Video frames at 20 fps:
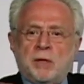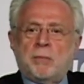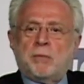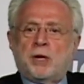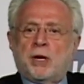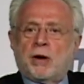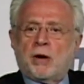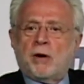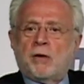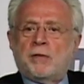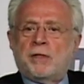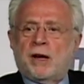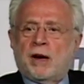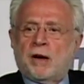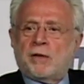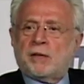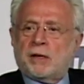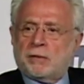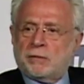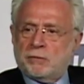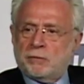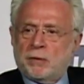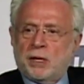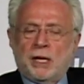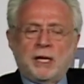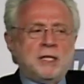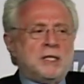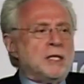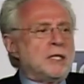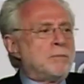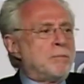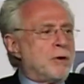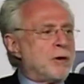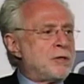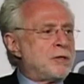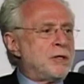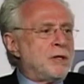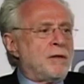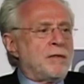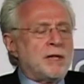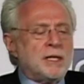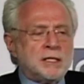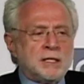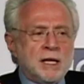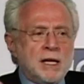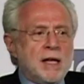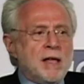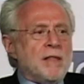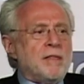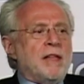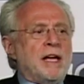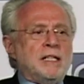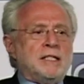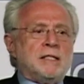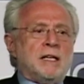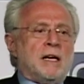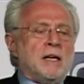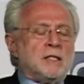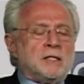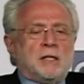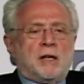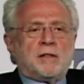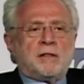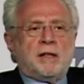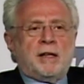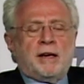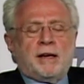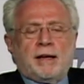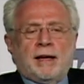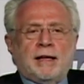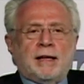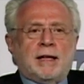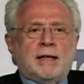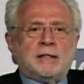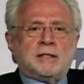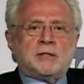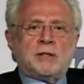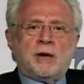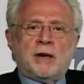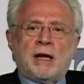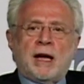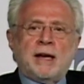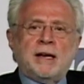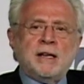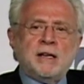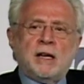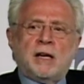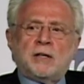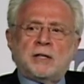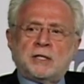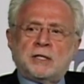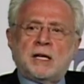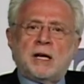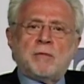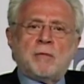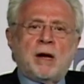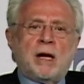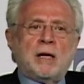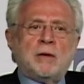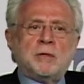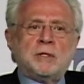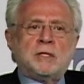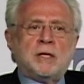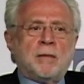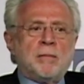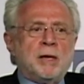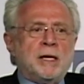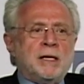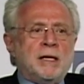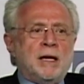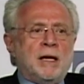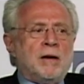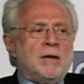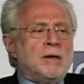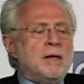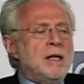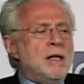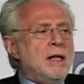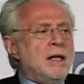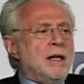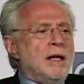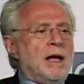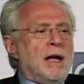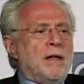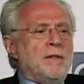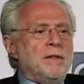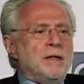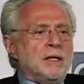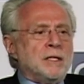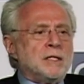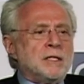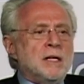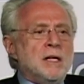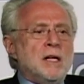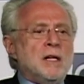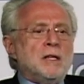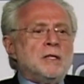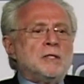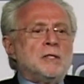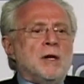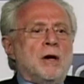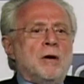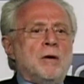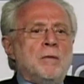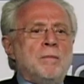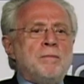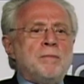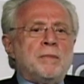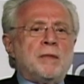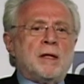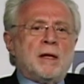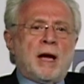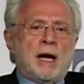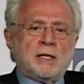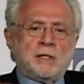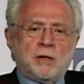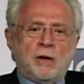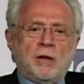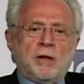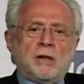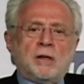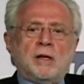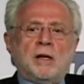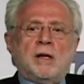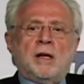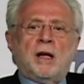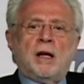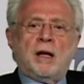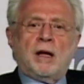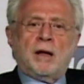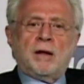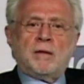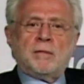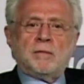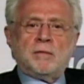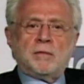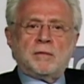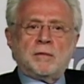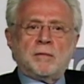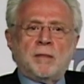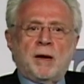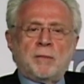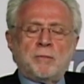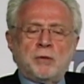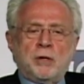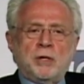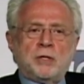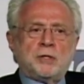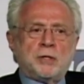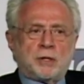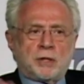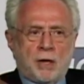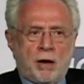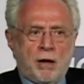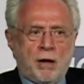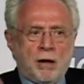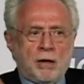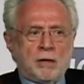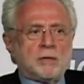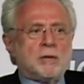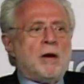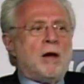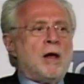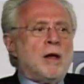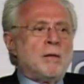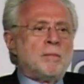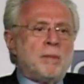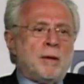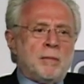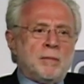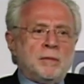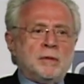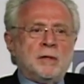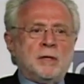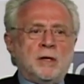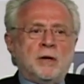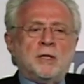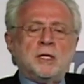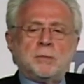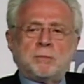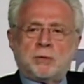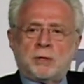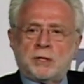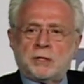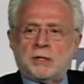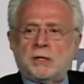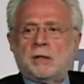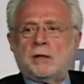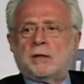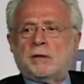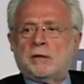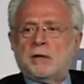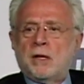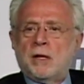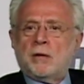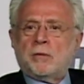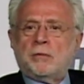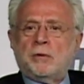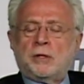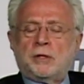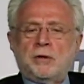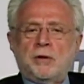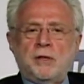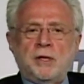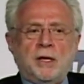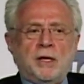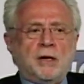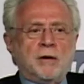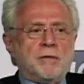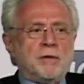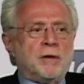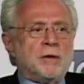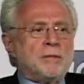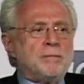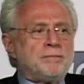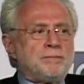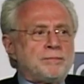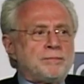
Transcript: bureau there that releases birth certificates, they said it's authentic. So I didn't understand why he was doubling down on this. So I told my producer, call up his person, and we'll do the interview.